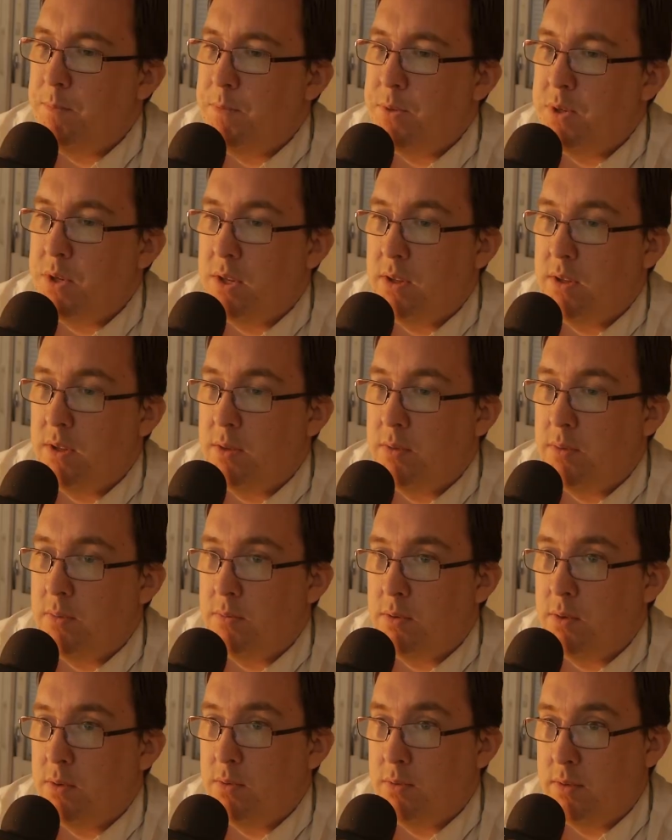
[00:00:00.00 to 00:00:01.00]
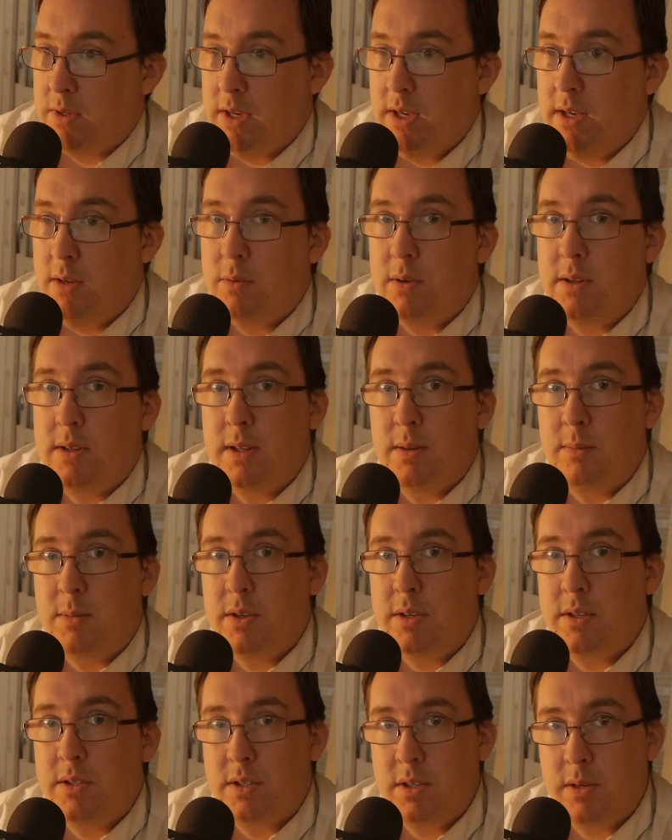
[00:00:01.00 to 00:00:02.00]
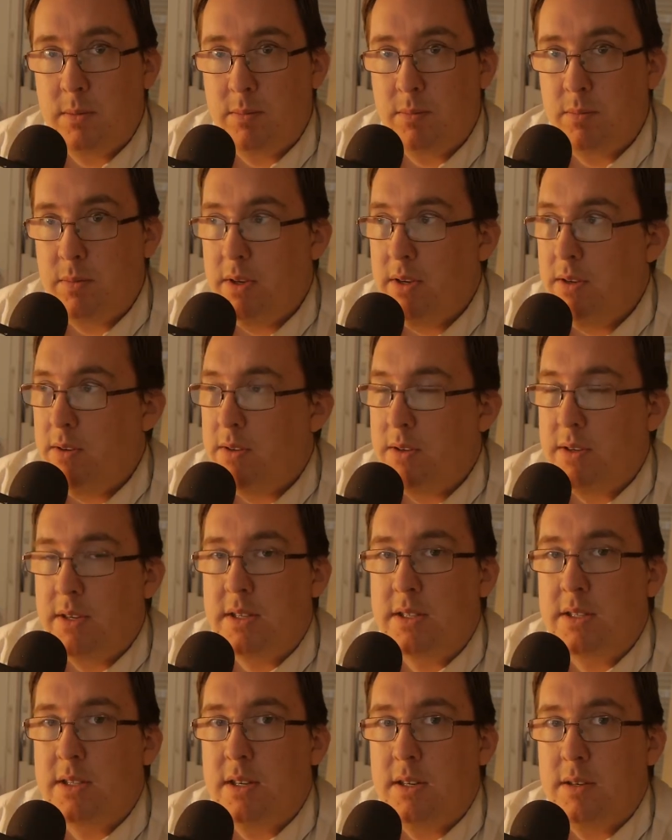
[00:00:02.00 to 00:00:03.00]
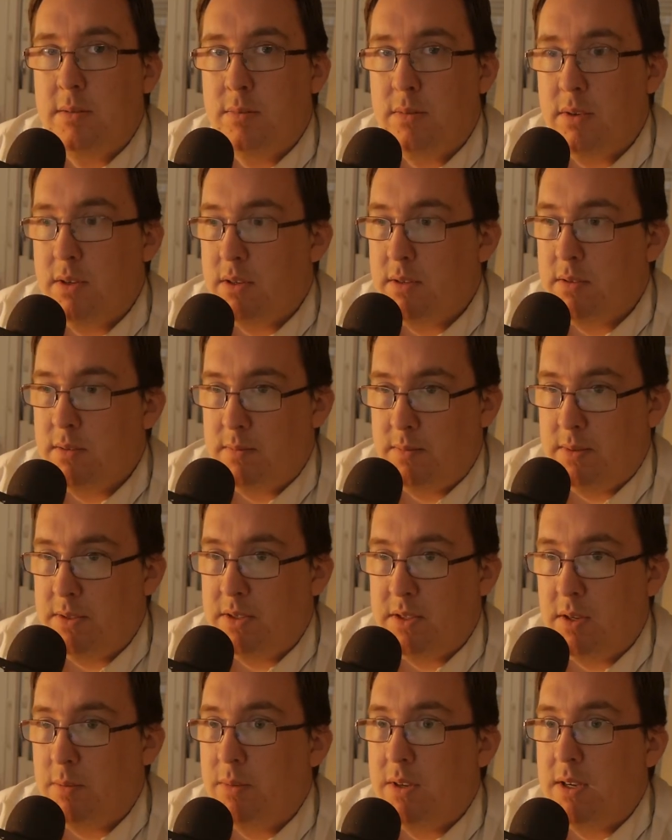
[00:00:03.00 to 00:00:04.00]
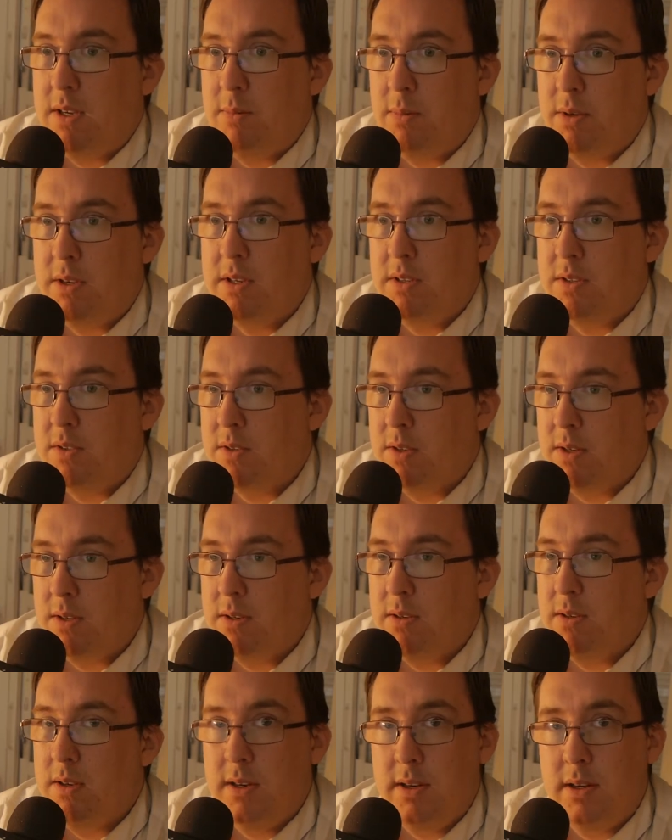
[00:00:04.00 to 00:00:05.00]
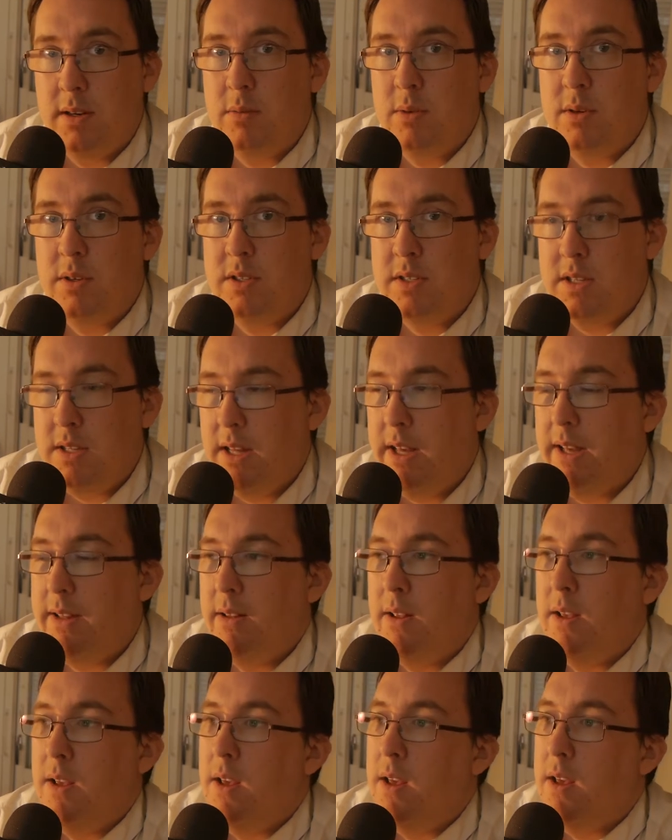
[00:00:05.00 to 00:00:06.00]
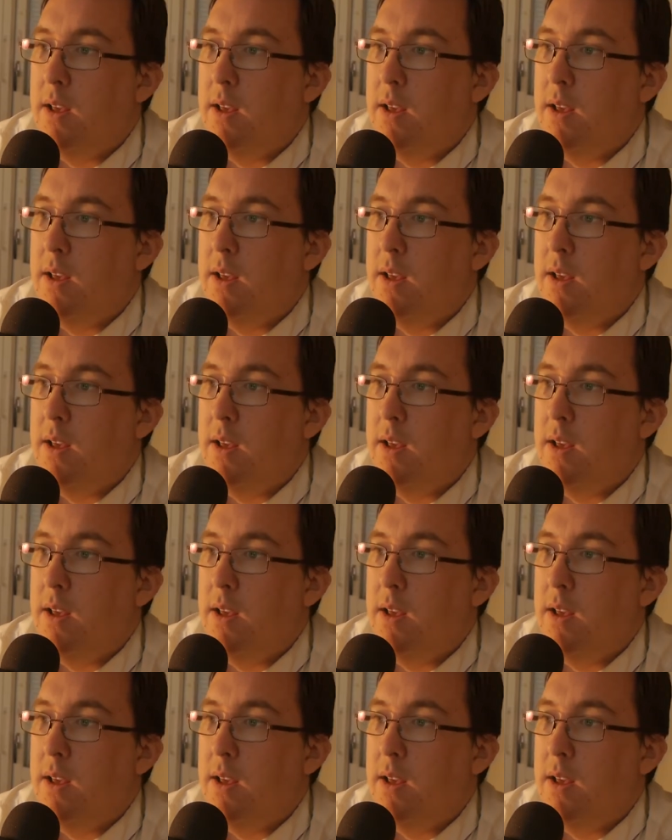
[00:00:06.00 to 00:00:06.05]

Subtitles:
So I thought, okay, well, I'm going to stop there the next time, sometime, because, yeah, I want to see that.